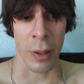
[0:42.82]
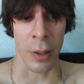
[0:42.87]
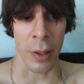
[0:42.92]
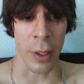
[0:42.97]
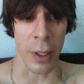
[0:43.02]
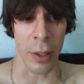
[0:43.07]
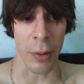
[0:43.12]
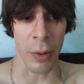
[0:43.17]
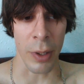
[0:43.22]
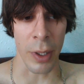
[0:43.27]

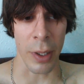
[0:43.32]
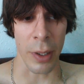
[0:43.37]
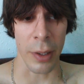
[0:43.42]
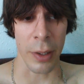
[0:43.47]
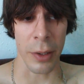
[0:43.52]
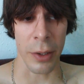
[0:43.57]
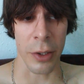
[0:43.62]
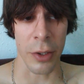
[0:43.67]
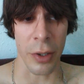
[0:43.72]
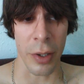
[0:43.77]
Yeah, write
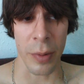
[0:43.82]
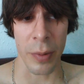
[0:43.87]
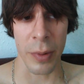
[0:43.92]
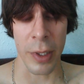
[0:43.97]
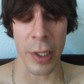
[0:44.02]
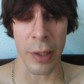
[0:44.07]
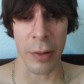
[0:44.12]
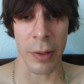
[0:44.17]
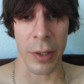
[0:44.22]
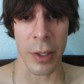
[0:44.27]
your dreams
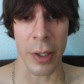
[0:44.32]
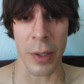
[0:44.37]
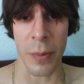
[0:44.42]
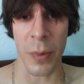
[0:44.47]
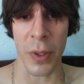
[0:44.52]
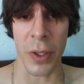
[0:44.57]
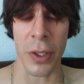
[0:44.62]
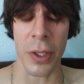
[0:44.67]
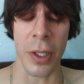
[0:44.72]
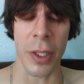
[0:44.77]
down in as
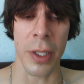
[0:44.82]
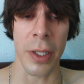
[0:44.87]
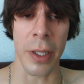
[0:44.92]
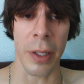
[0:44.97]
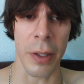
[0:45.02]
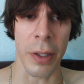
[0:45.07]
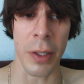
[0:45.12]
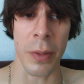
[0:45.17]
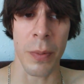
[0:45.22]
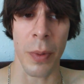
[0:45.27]
much
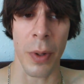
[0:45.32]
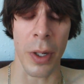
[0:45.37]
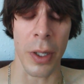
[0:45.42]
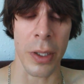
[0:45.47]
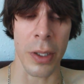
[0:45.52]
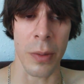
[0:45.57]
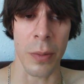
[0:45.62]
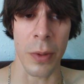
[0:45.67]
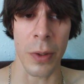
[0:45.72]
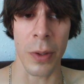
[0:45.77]
detail as
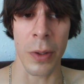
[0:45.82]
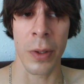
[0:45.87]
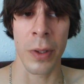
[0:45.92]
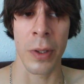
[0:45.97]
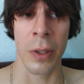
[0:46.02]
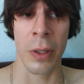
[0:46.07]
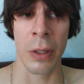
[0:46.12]
possible.